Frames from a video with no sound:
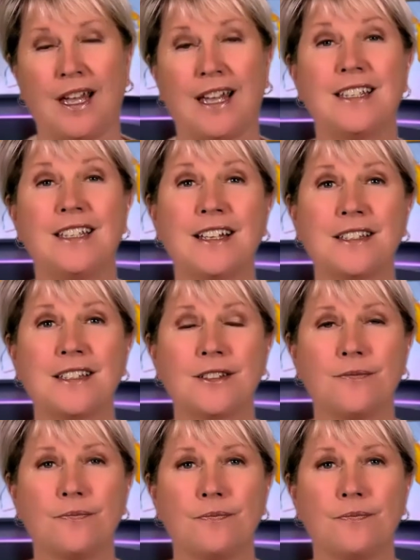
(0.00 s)
And yes,
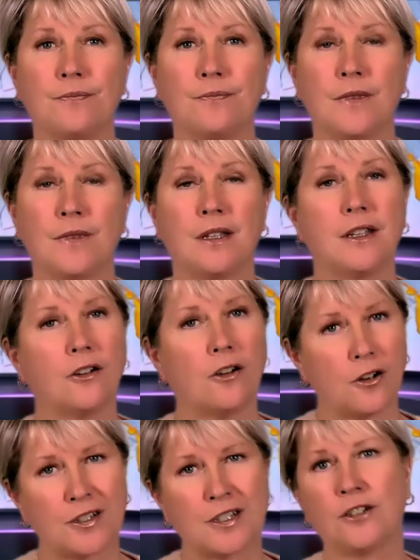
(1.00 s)
there
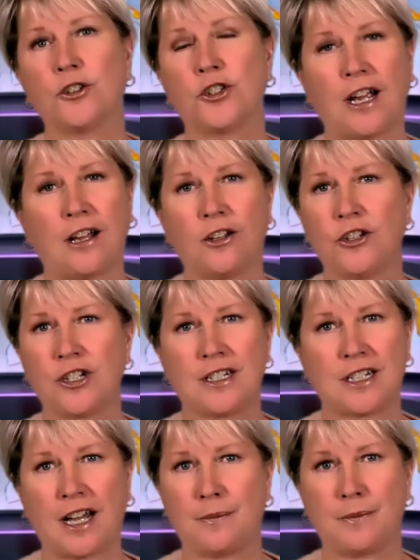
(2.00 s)
are still challenging
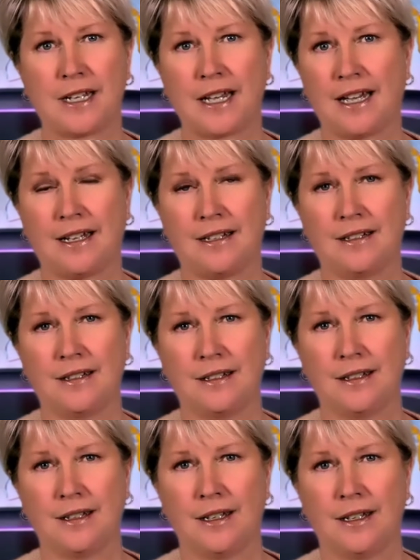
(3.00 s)
times ahead,
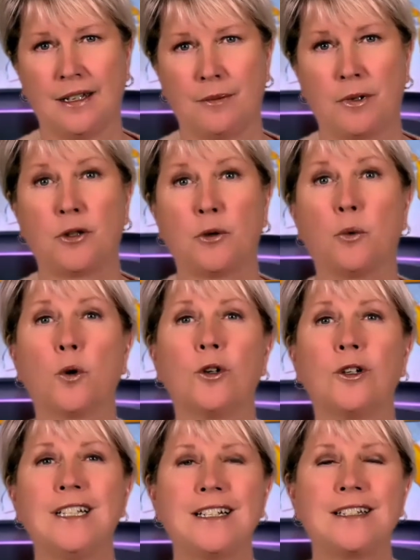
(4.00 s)
but the
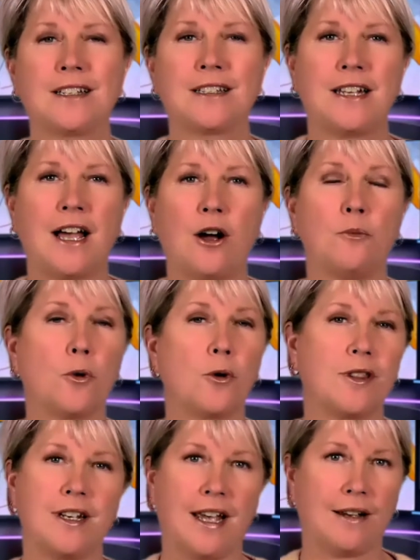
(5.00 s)
world needs us now
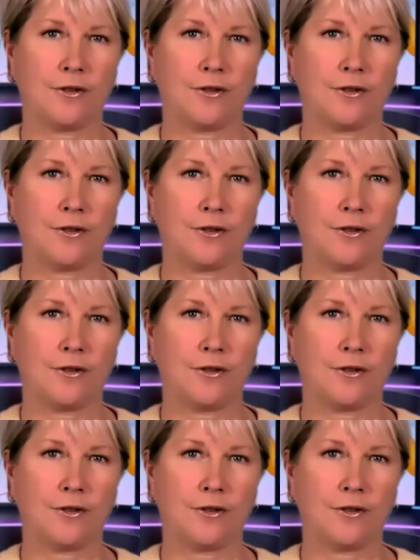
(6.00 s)
more than